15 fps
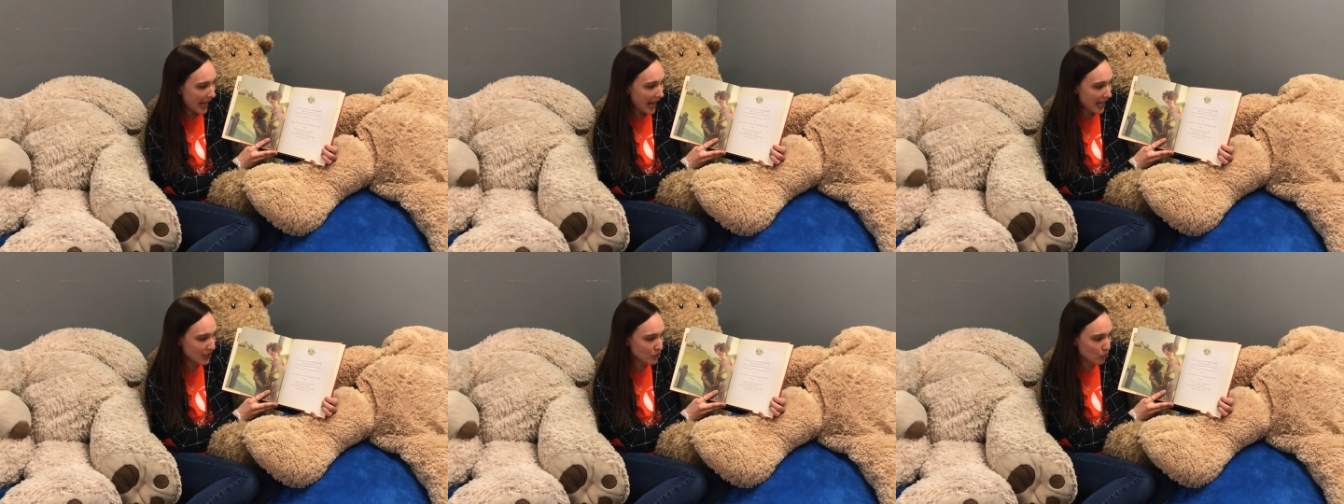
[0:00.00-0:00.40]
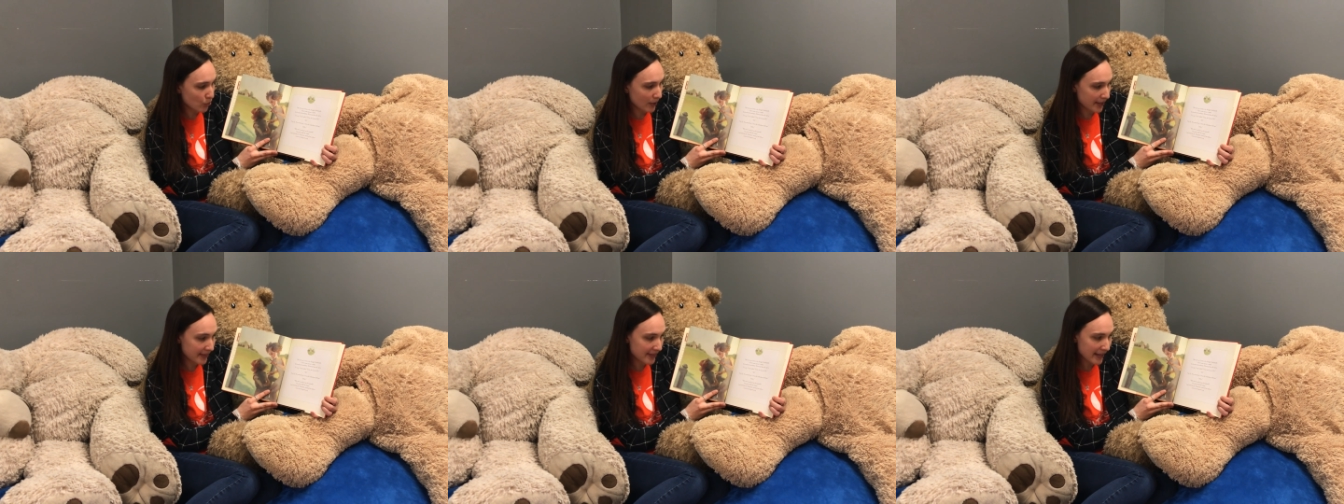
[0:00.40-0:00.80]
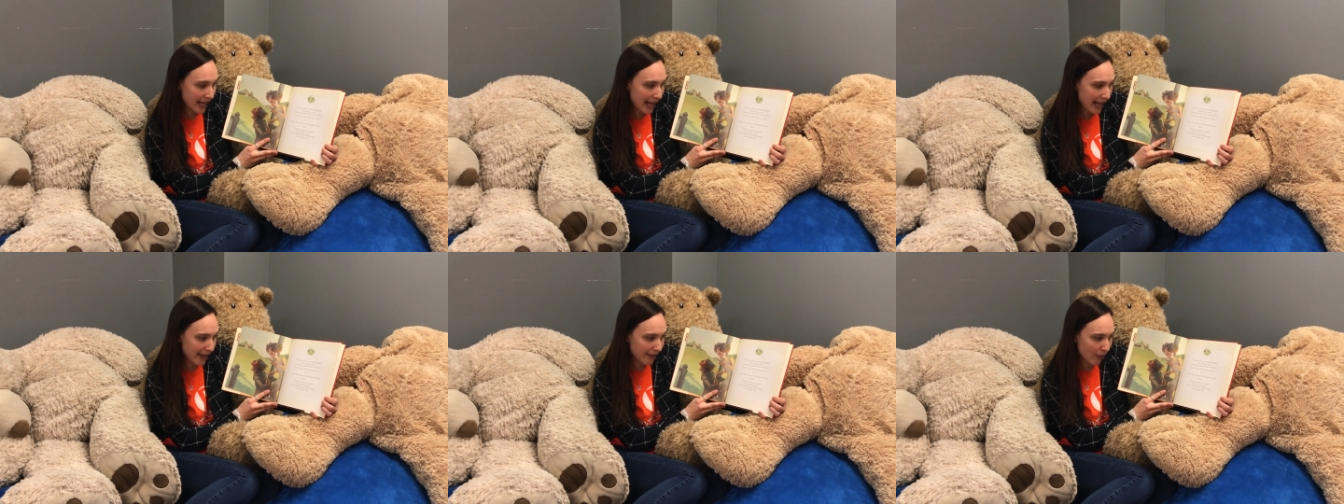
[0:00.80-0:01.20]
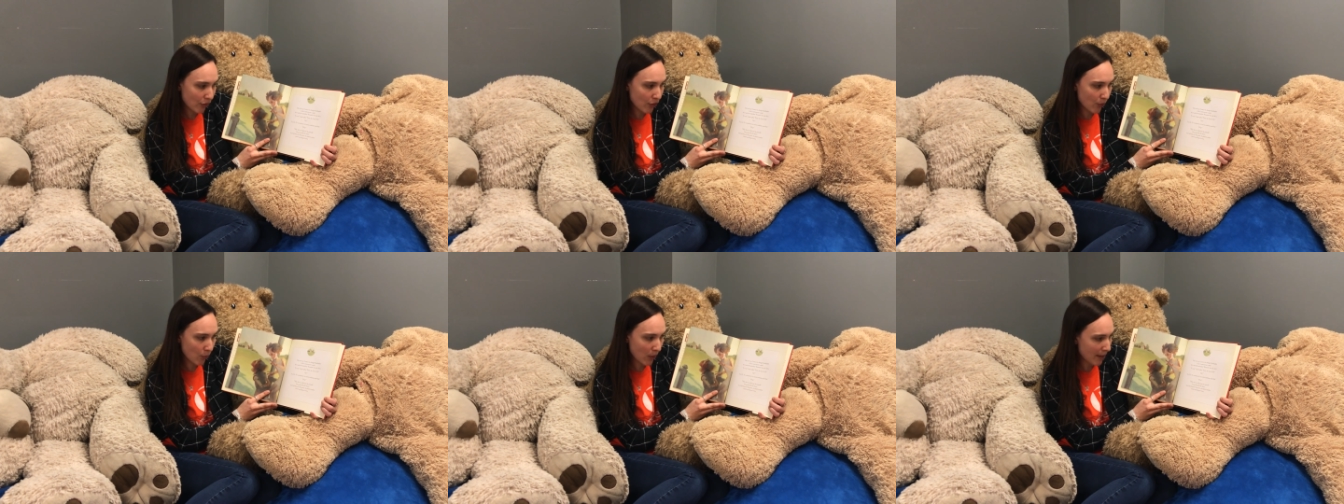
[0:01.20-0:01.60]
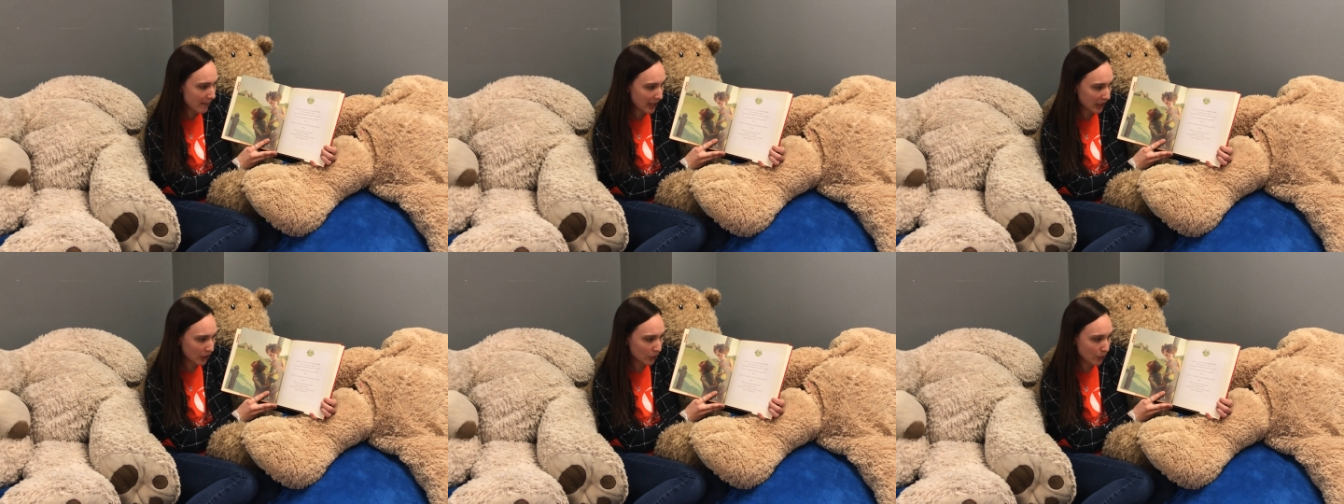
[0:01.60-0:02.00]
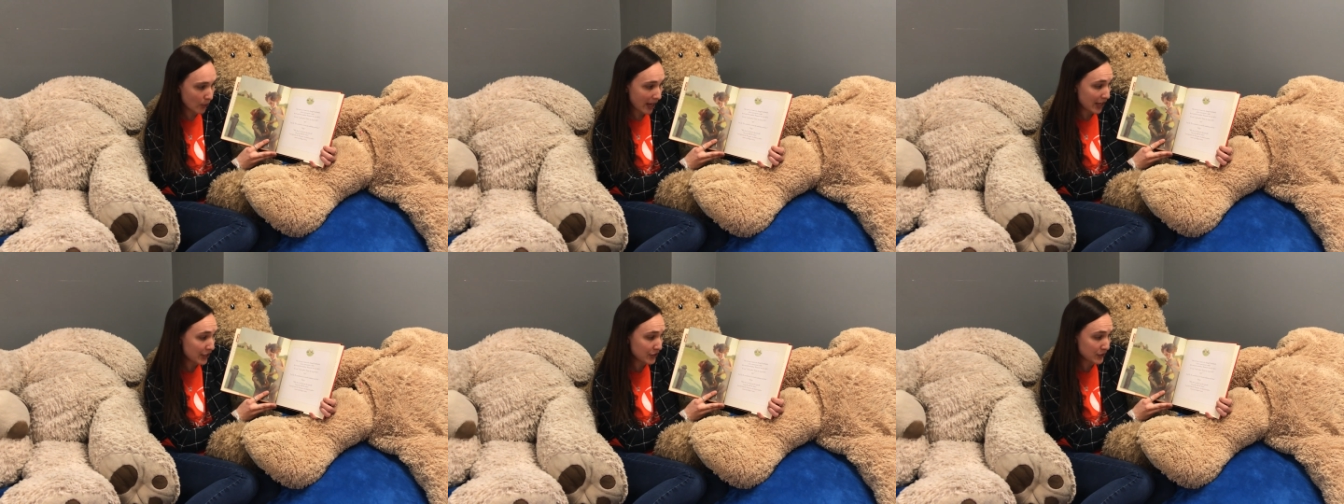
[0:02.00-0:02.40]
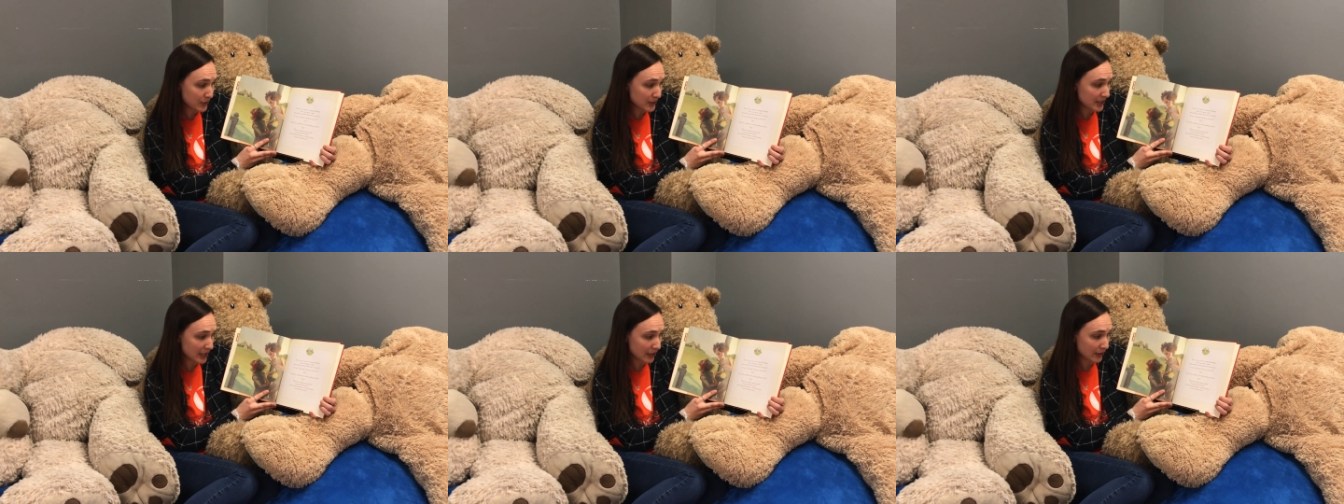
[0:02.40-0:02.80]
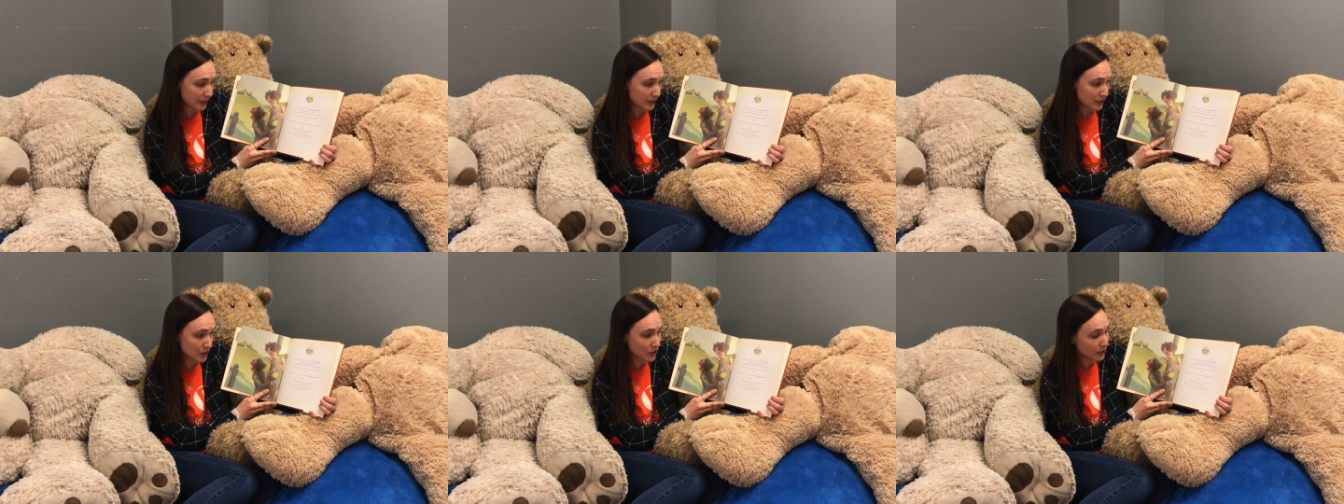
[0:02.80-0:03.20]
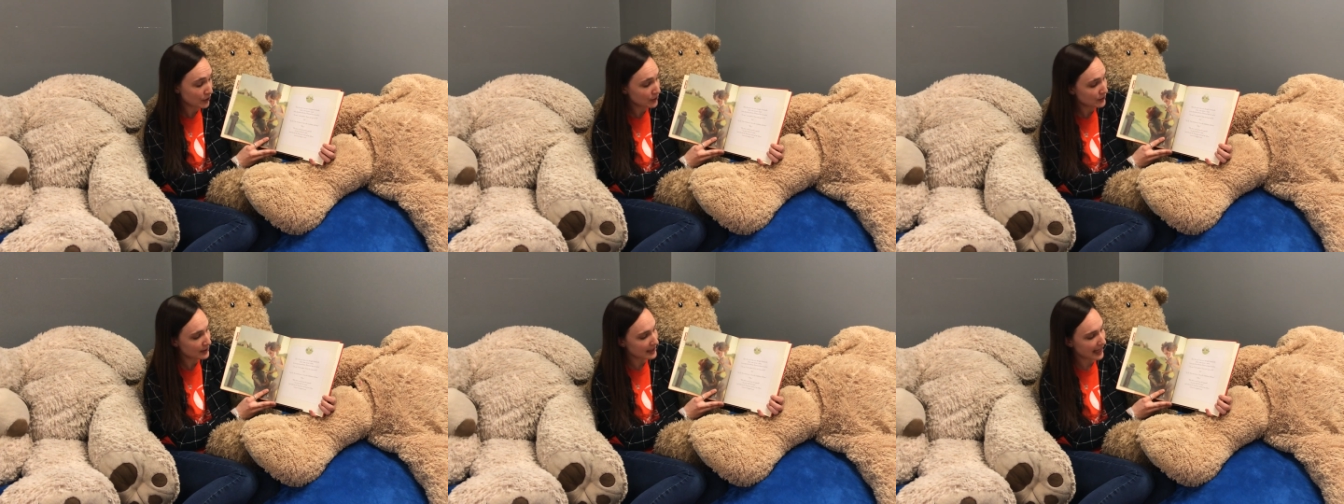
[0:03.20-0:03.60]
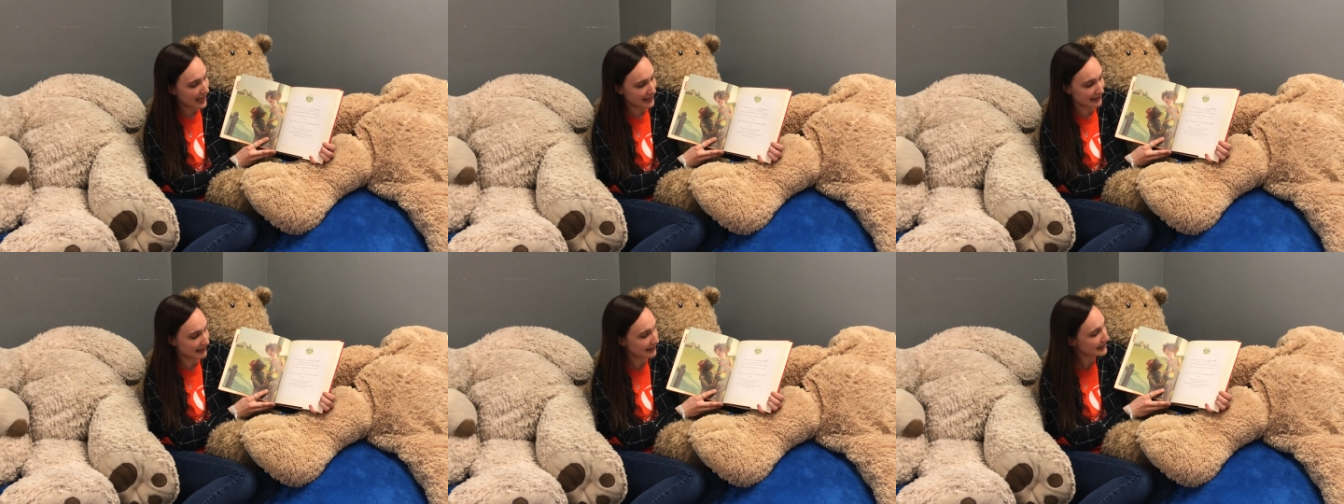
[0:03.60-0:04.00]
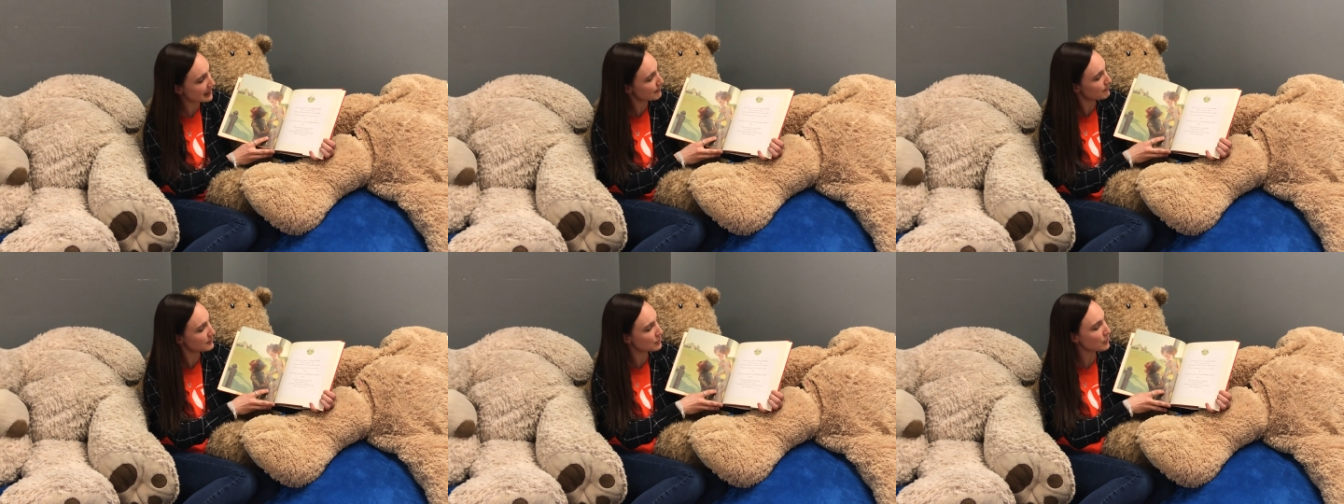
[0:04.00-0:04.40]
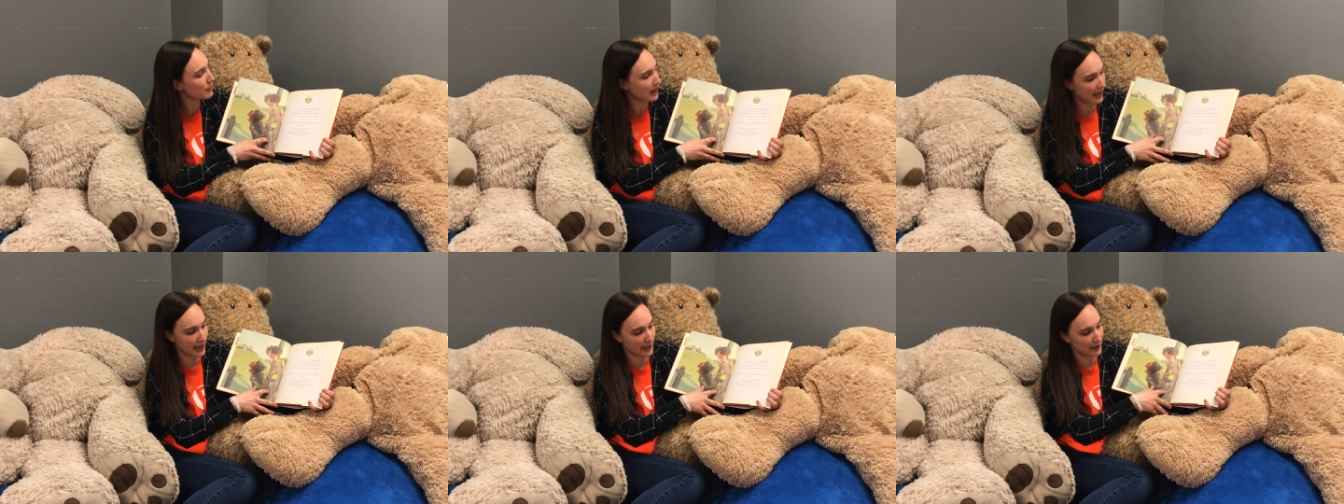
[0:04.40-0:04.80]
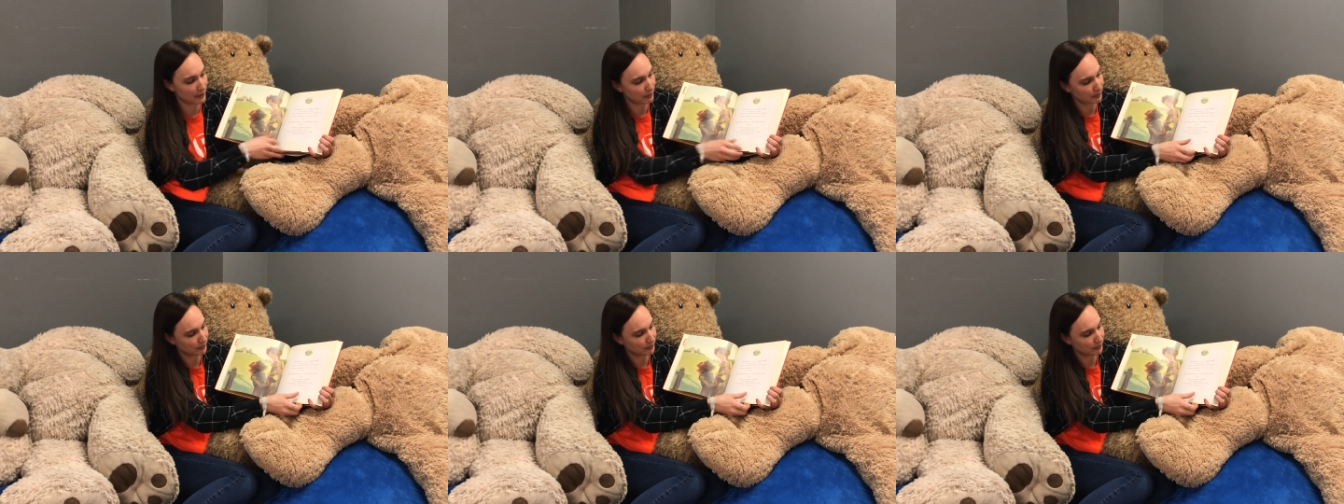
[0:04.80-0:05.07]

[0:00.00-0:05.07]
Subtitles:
And with that, the Wemmick, who had no stickers, turned and skipped away.